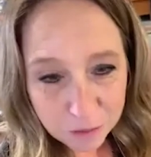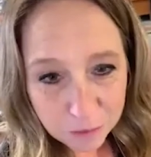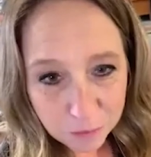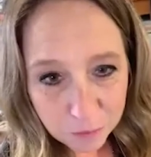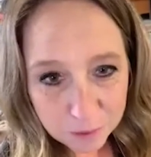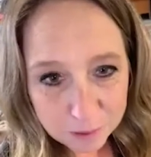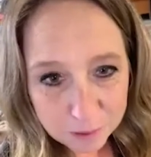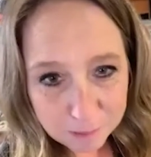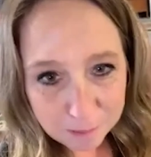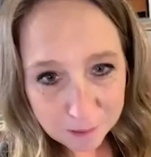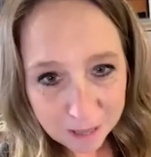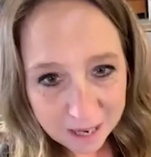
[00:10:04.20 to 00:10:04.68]

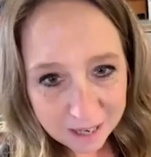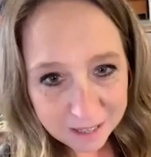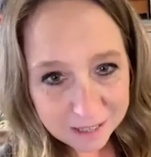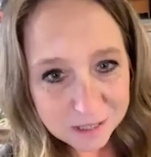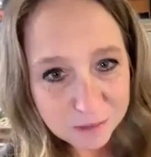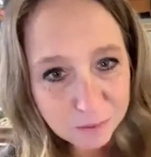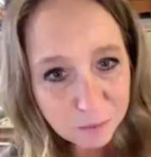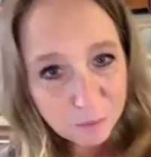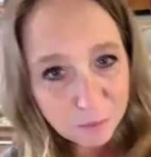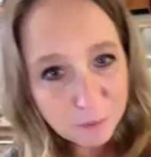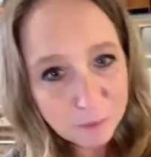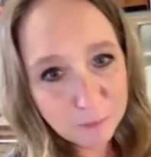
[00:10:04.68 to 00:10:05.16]
3 blocks
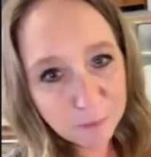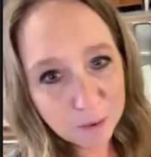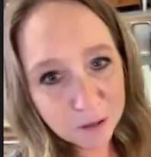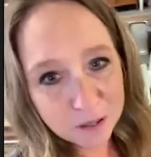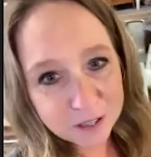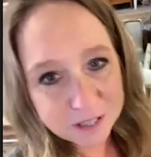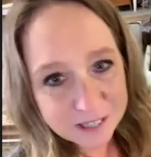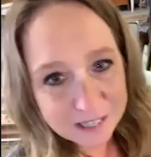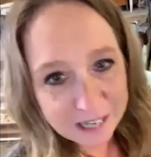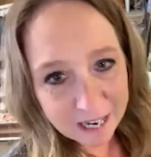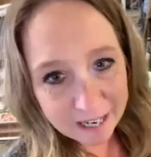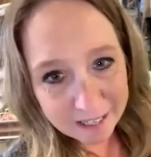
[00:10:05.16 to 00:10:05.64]
where we put
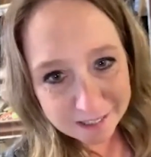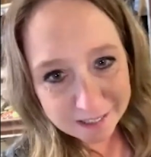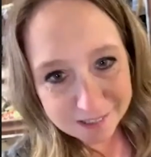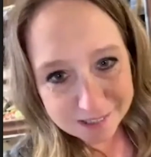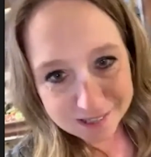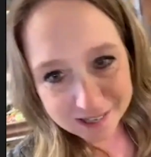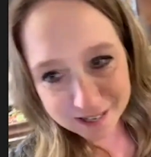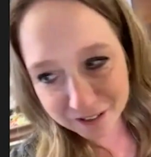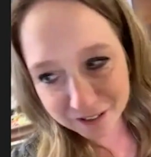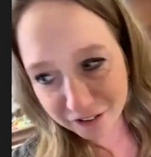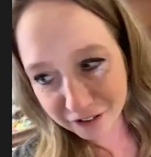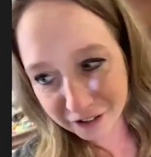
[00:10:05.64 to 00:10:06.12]
signs
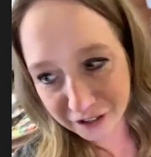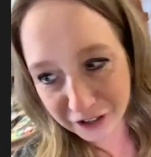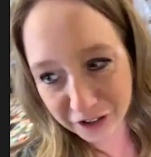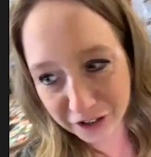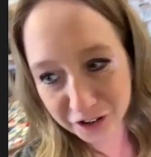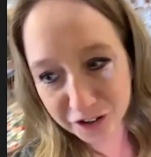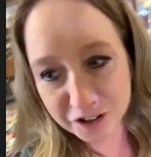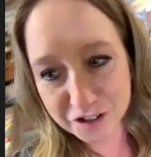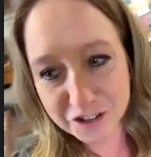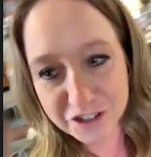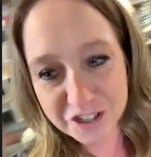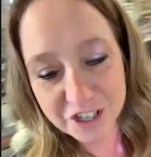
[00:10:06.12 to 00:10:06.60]
that are
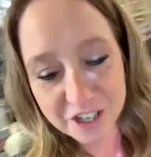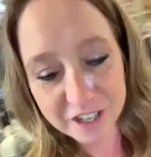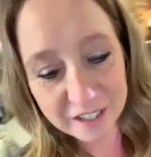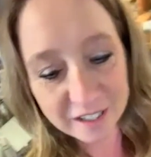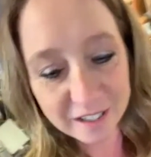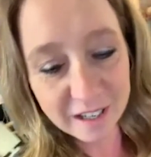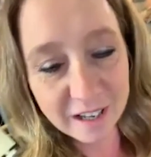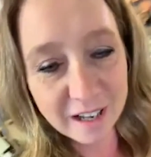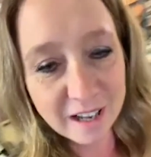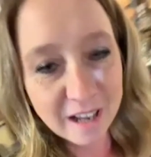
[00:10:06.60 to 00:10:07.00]
encouraging.